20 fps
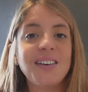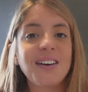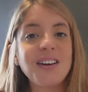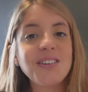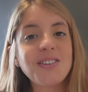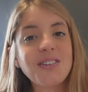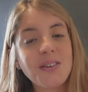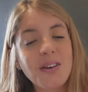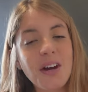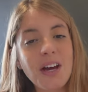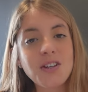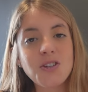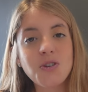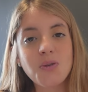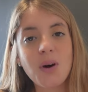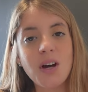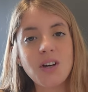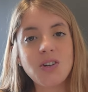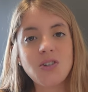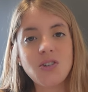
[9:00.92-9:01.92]
Okay, so next
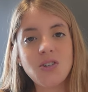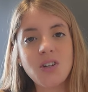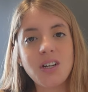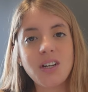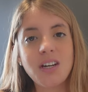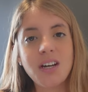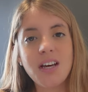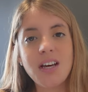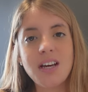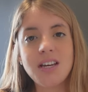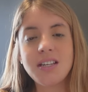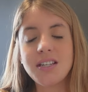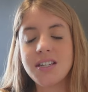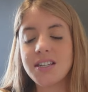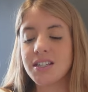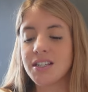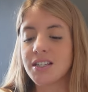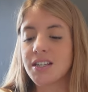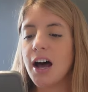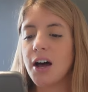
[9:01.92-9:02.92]
question
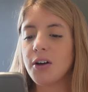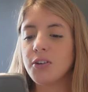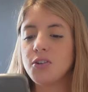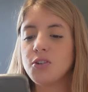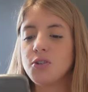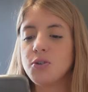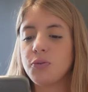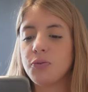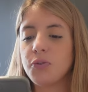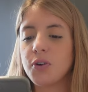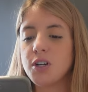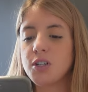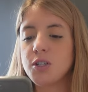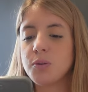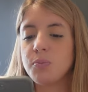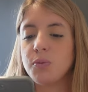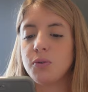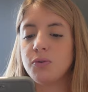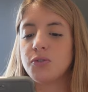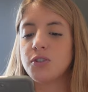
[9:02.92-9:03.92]
is, how did you
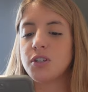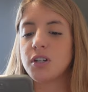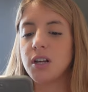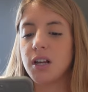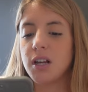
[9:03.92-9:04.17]
first move to